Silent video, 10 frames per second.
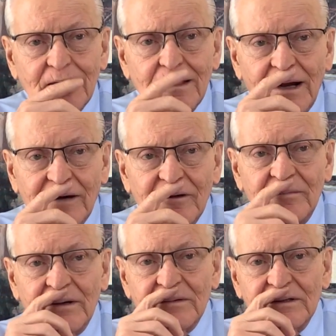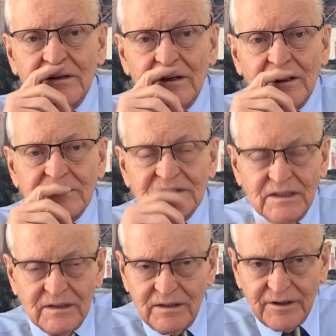And I remember
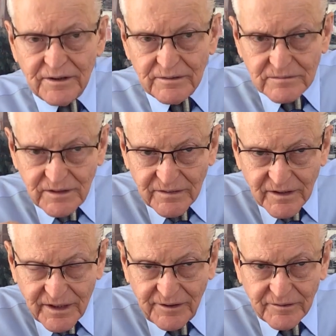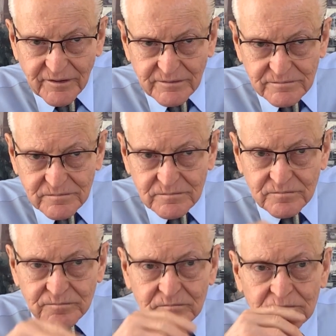sitting there at the counter
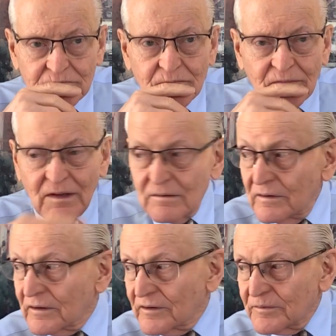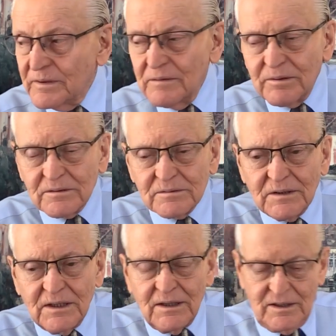with other people,
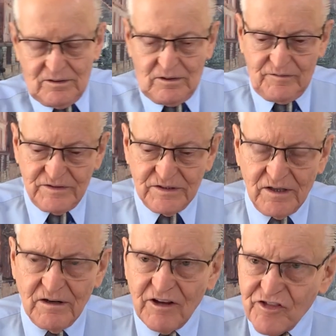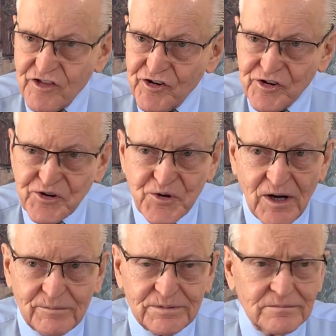and all of a sudden I threw
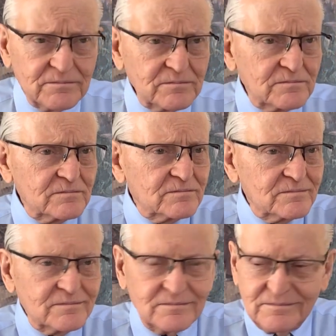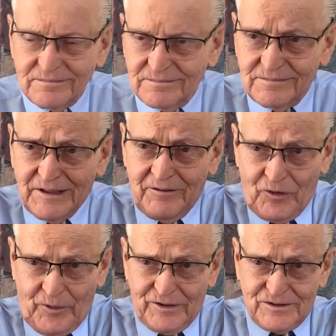up in
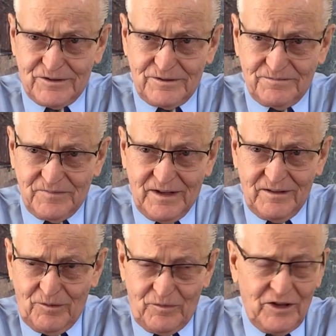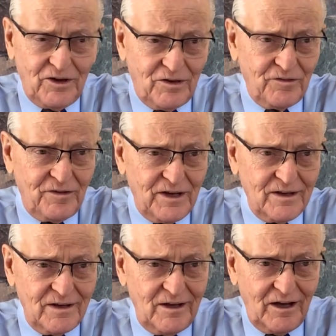the restroom, in the
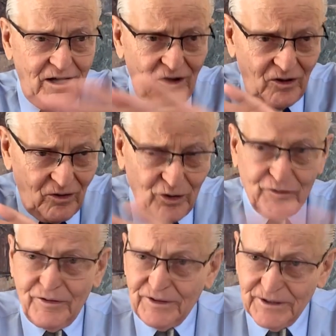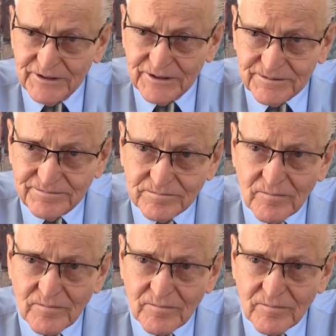cafe, all over the counter.